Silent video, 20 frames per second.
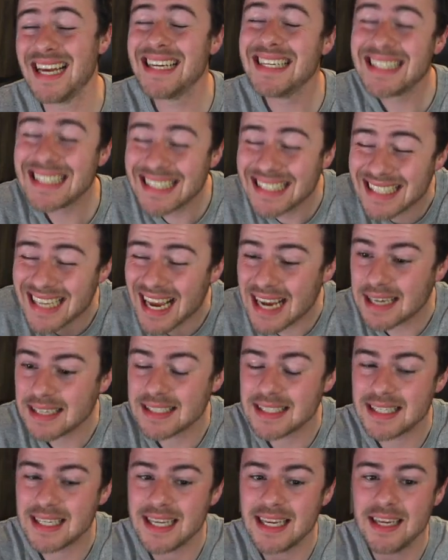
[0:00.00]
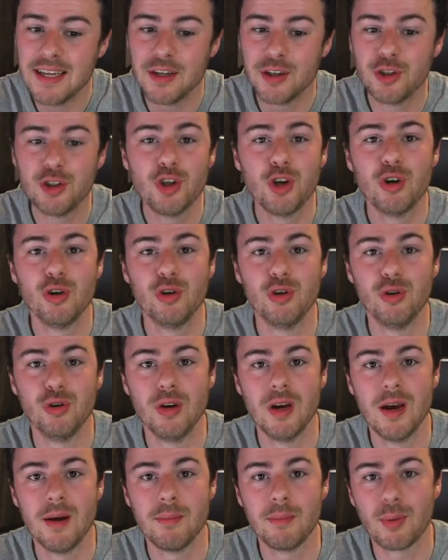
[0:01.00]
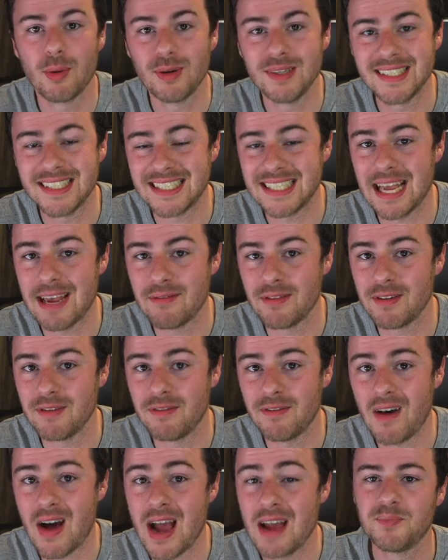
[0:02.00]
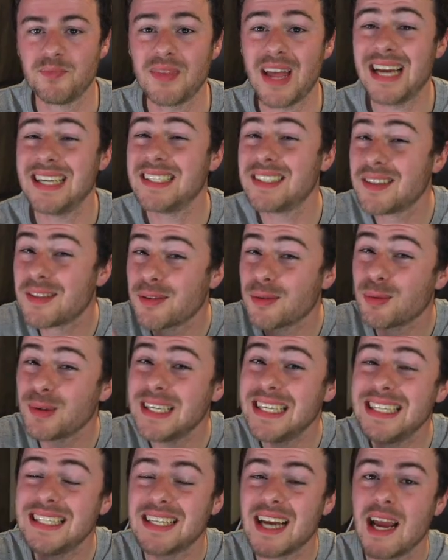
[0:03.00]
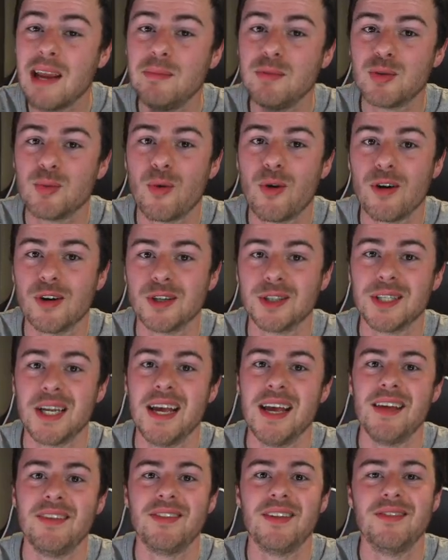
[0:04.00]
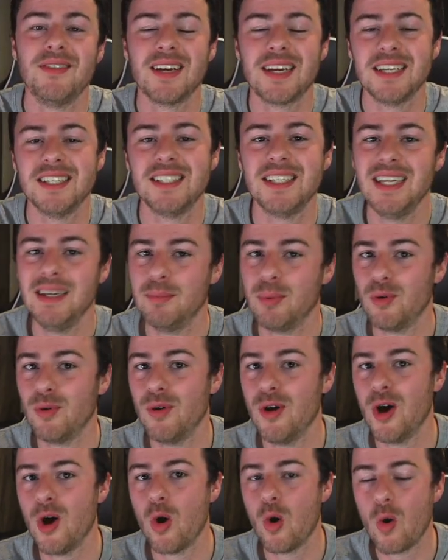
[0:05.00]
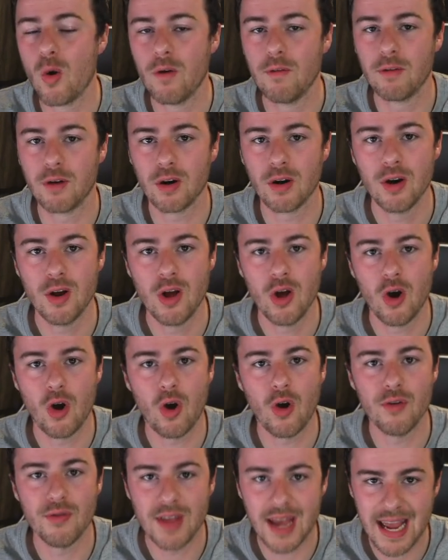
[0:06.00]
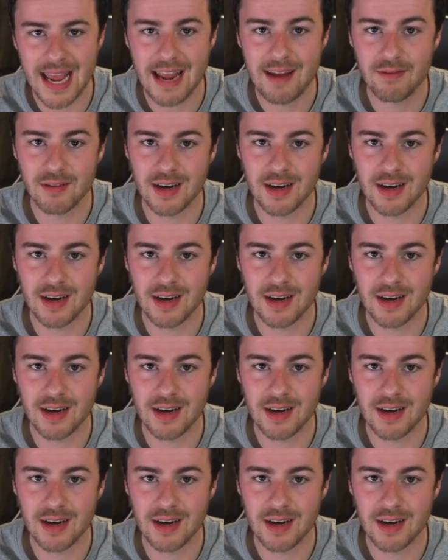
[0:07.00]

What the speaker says: 62.75. That is 3 times worse than the gazebo over on the Haven